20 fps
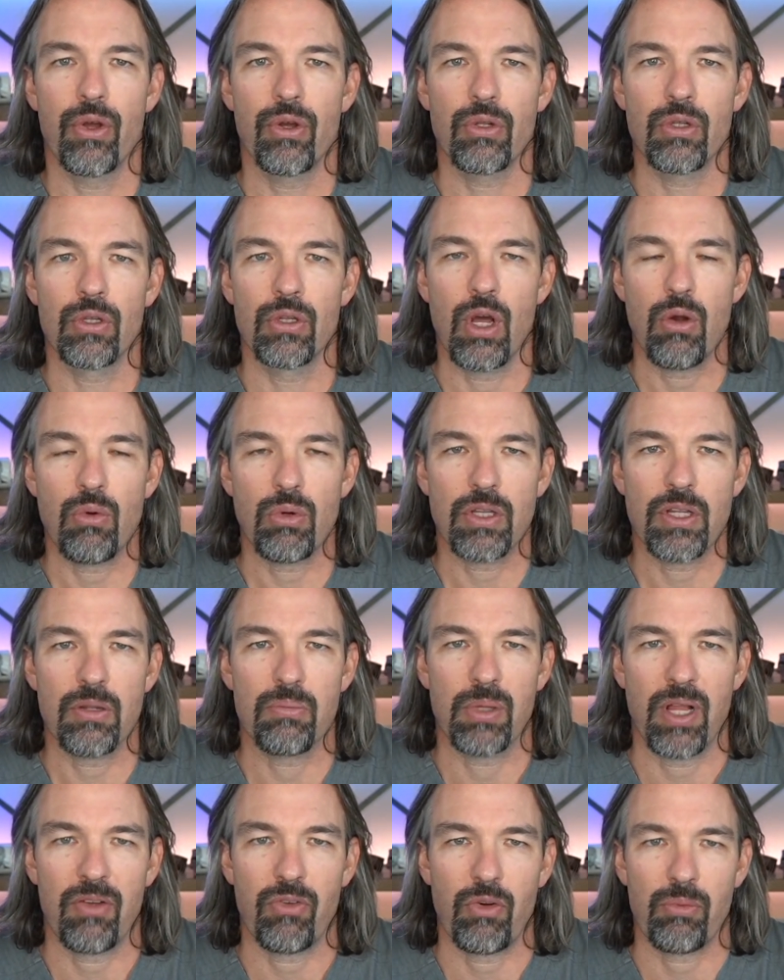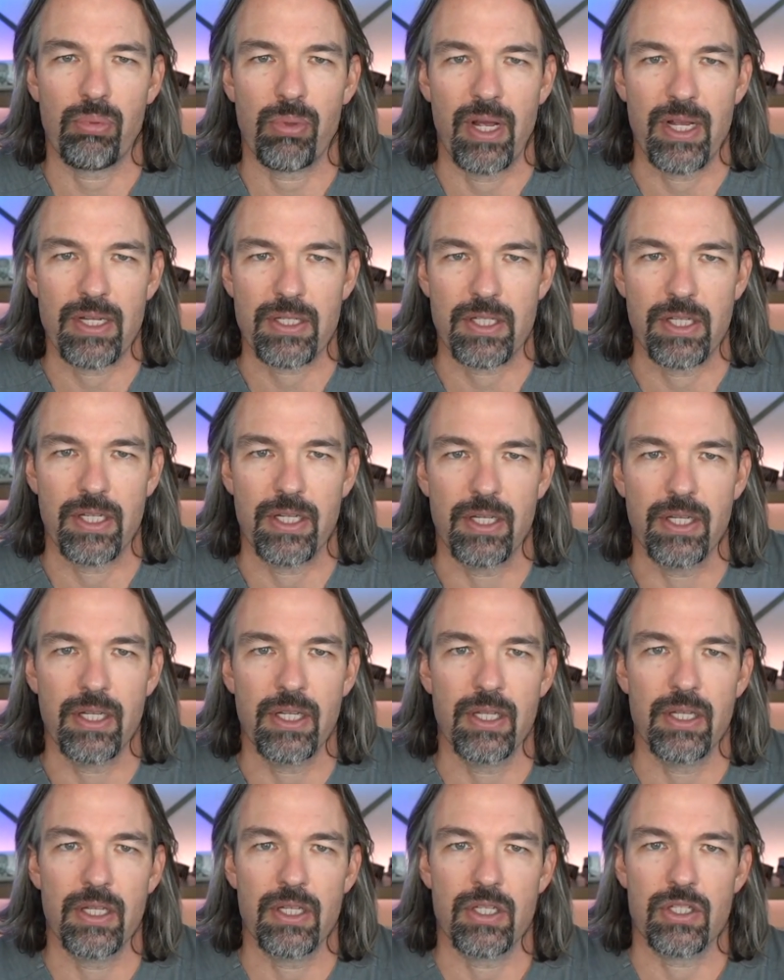lower lid blepharoplasty
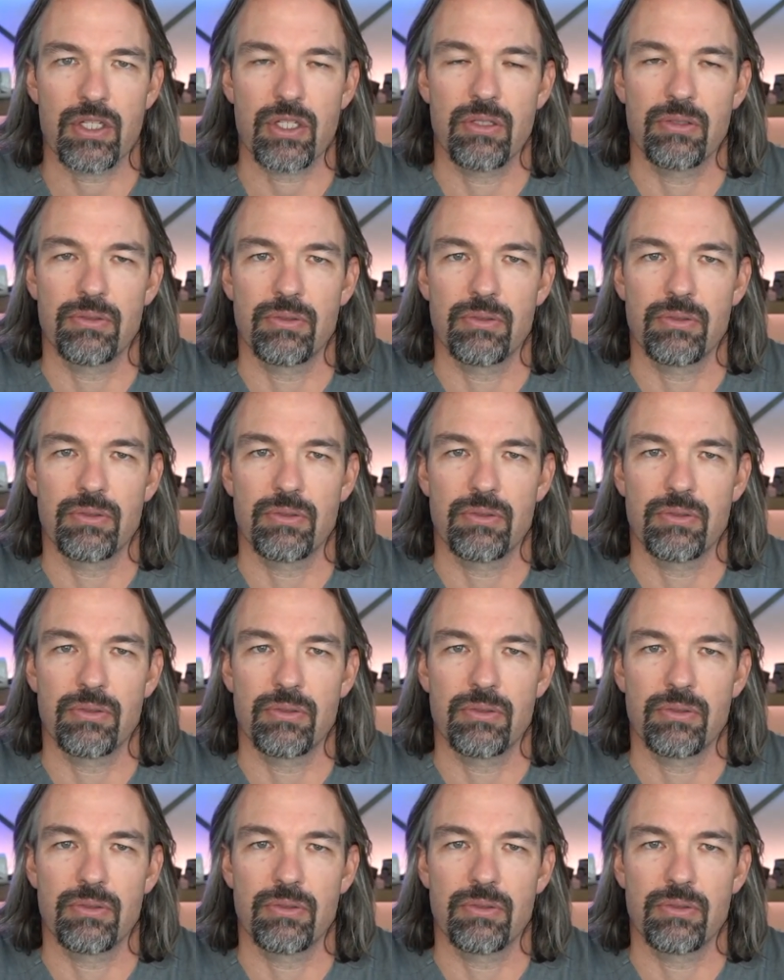is